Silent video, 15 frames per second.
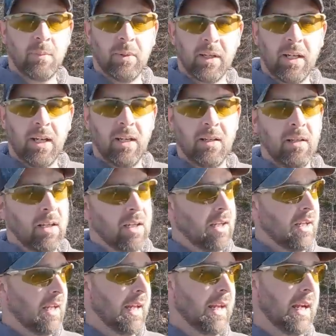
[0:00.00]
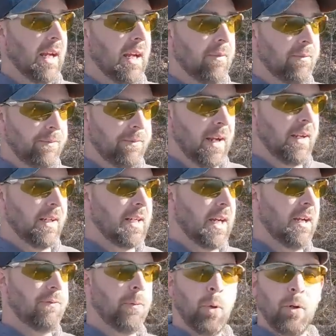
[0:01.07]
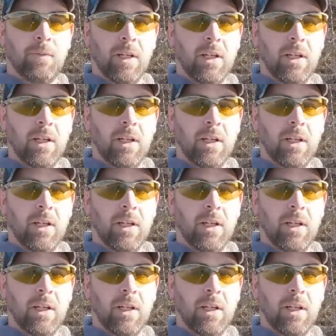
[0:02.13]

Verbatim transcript: something like that and I finally caught four